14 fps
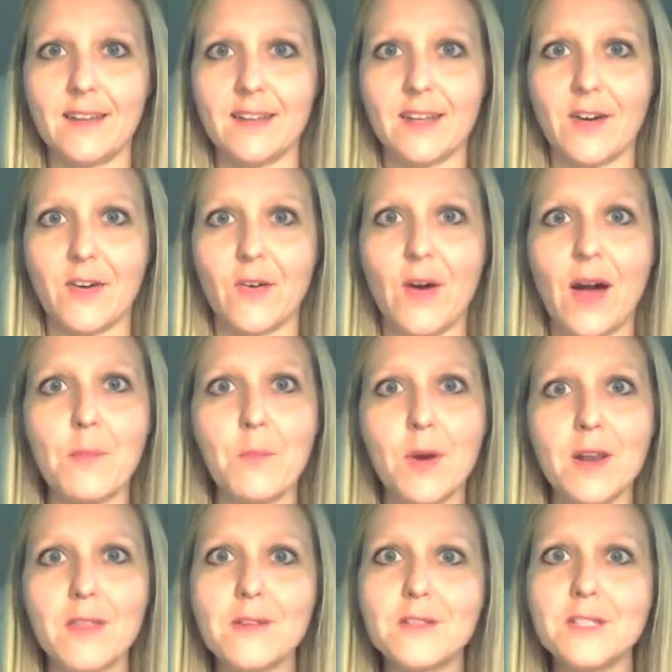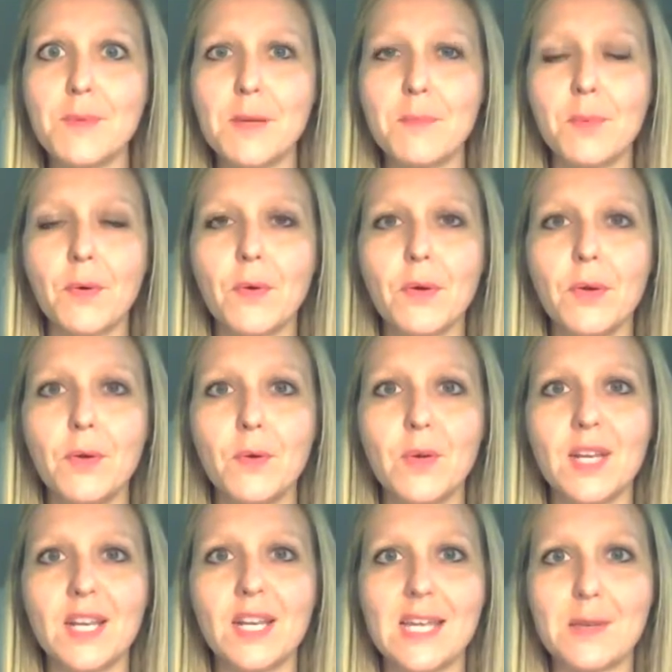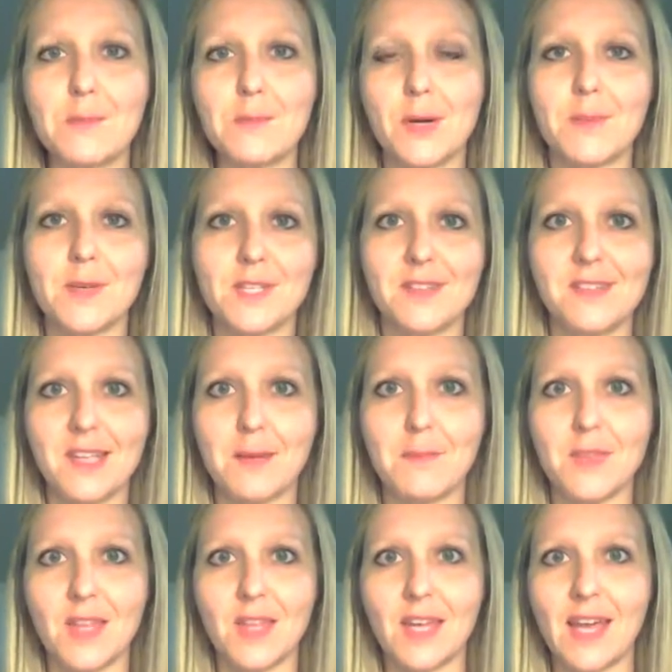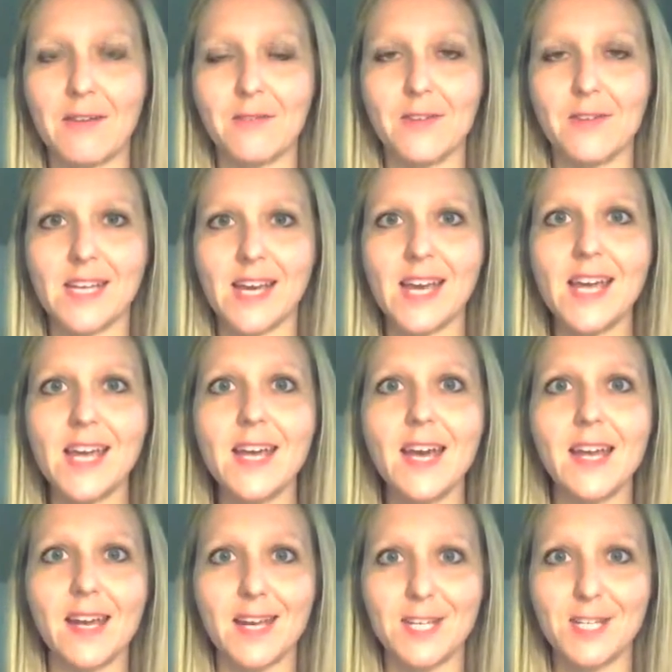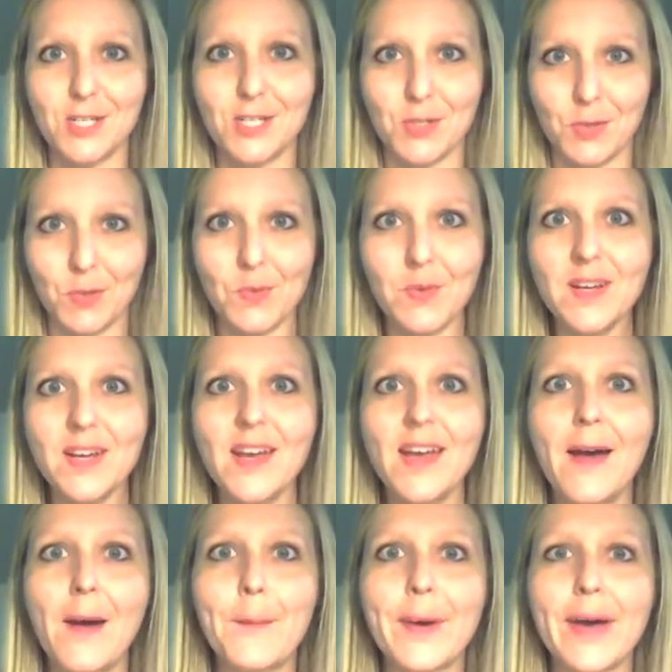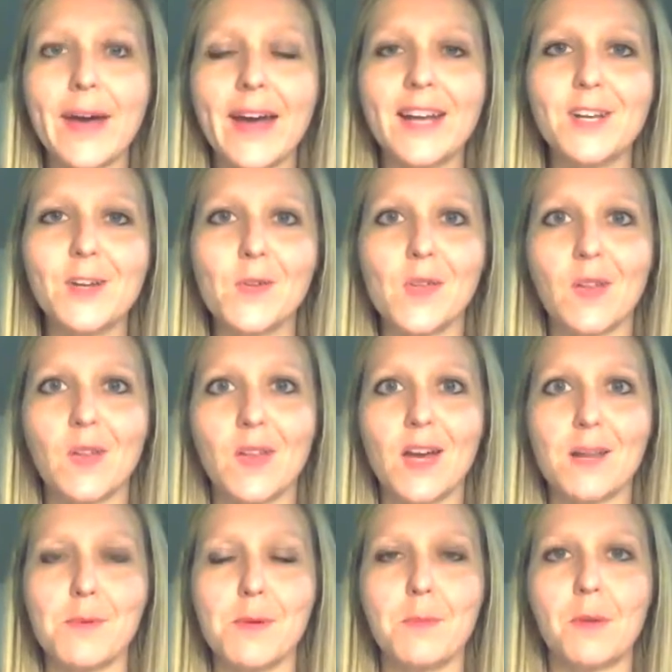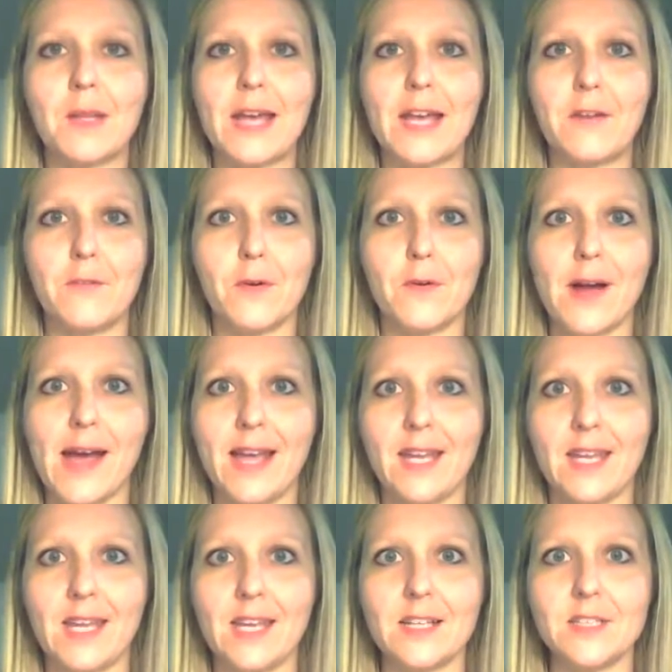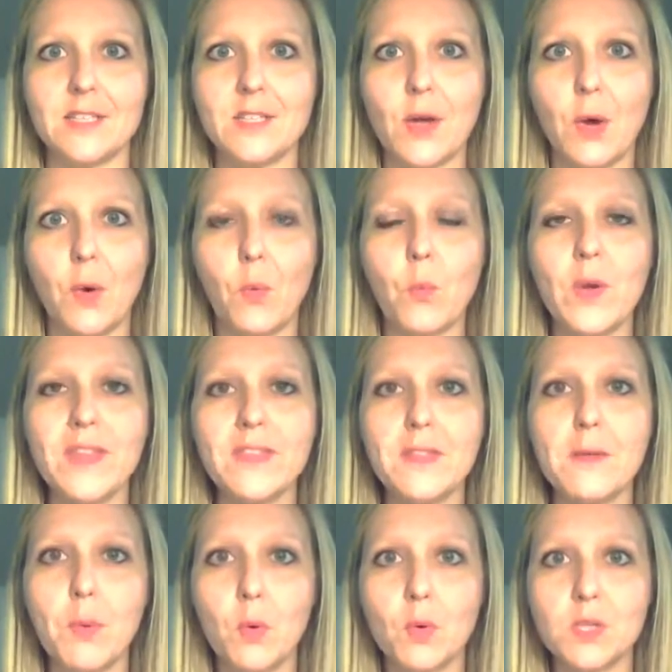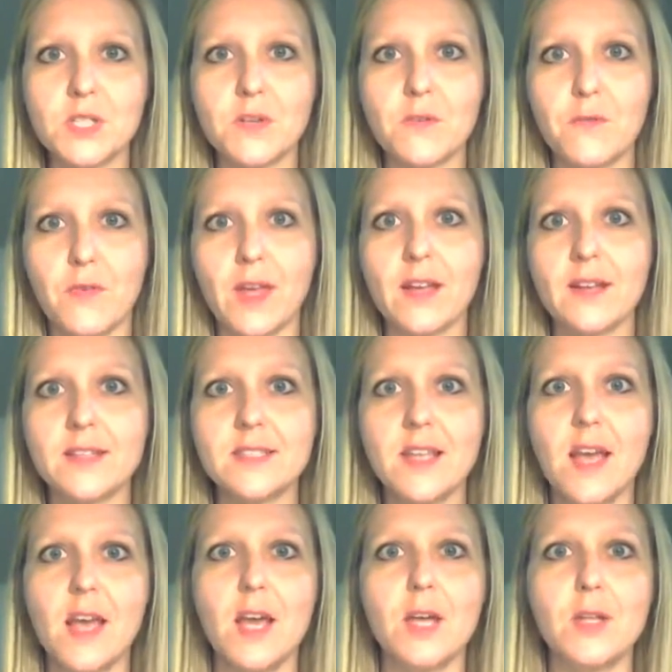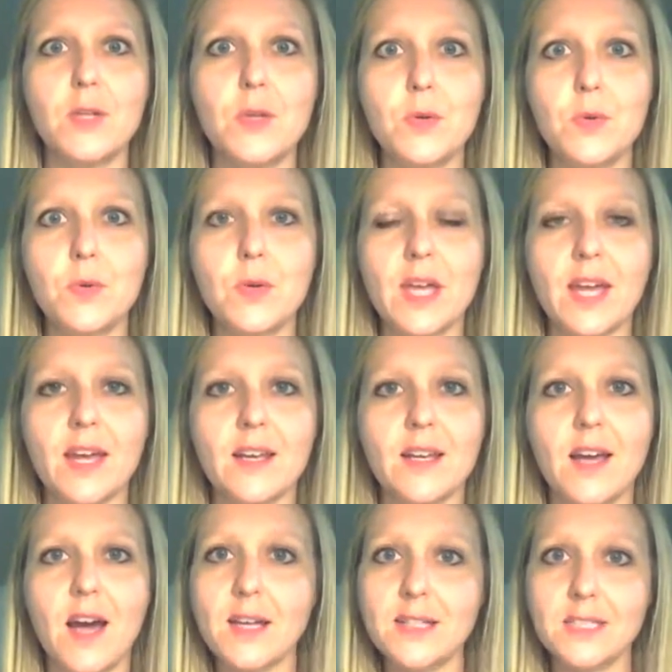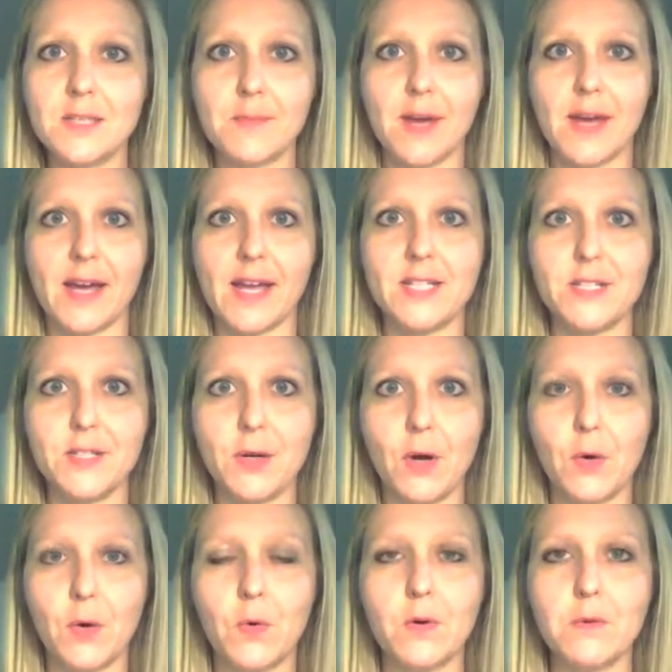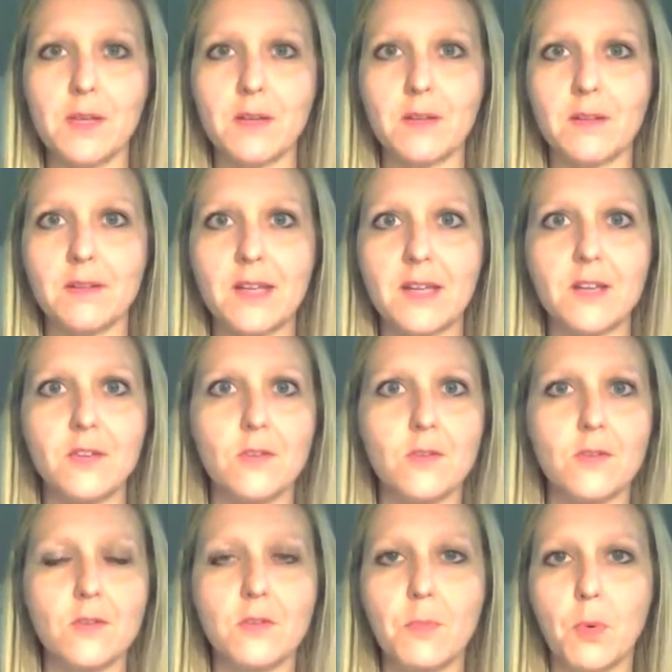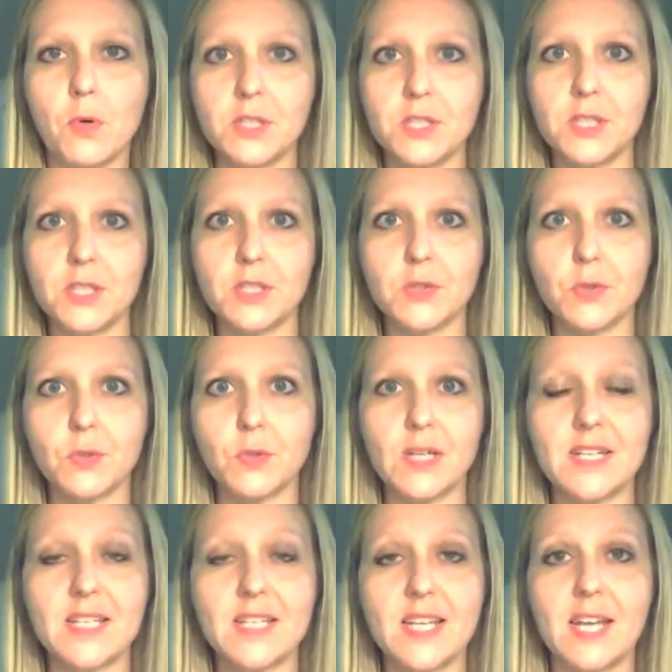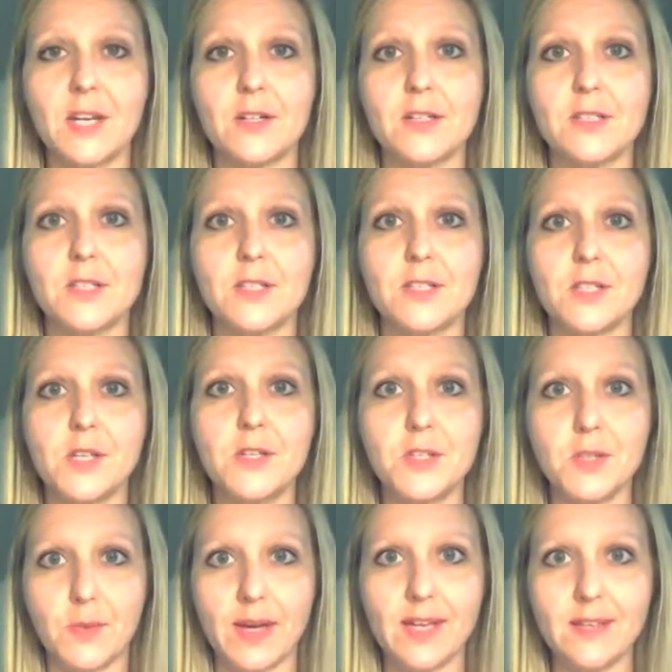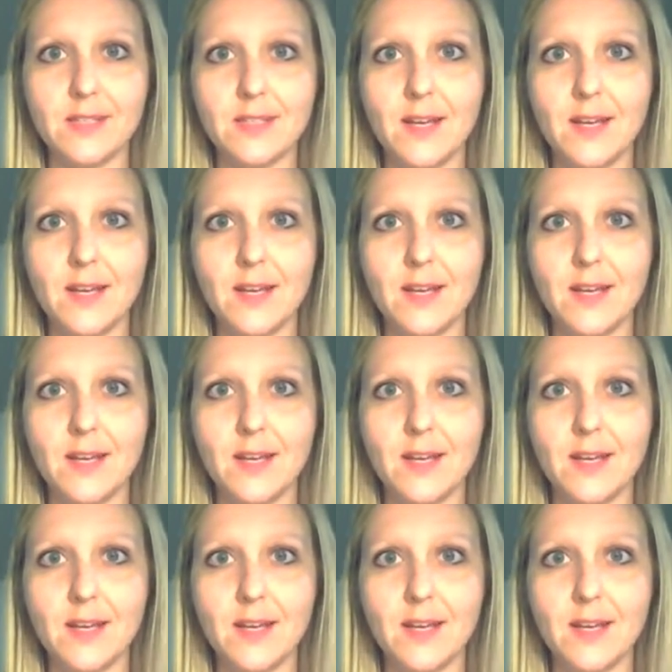Now, I'm one of those people who can eat pretty much the same thing every day, and I do, but I know that a lot of people like variety. So with the Portion Fix, you can customize your own meals and you use portion control containers to do it.